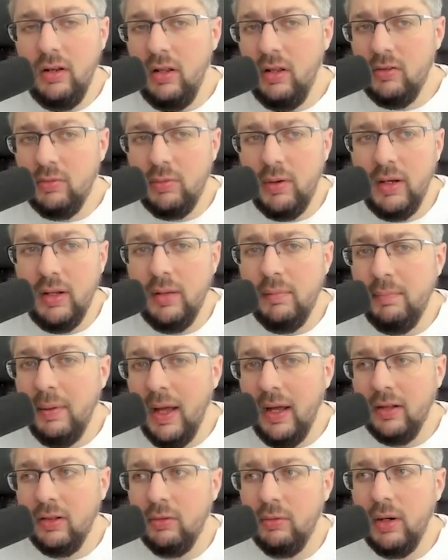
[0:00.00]
Is running it
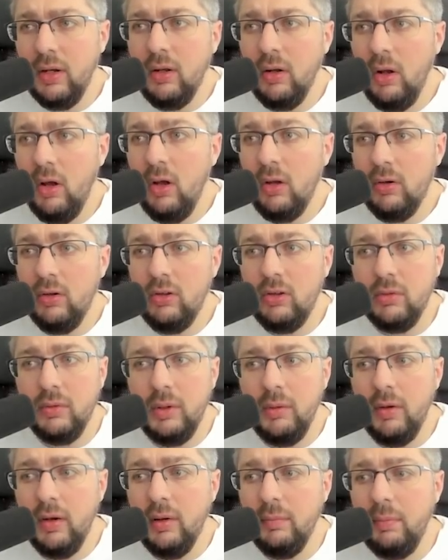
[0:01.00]
back the right call, or do we
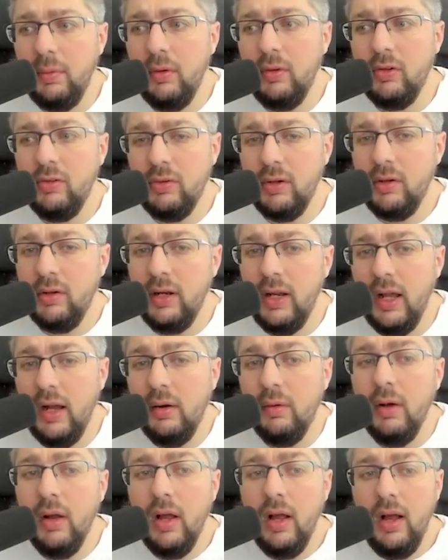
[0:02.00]
want to pull the trigger
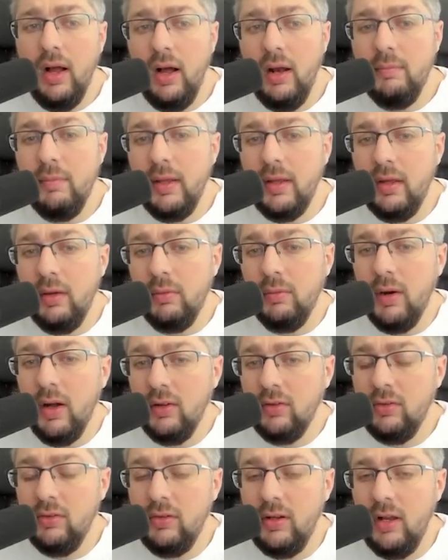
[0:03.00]
now on making
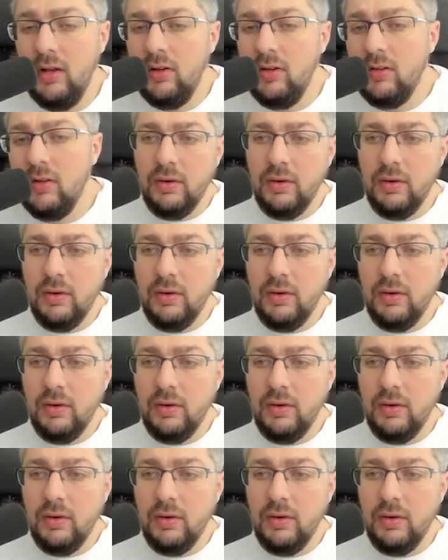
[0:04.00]
roster changes?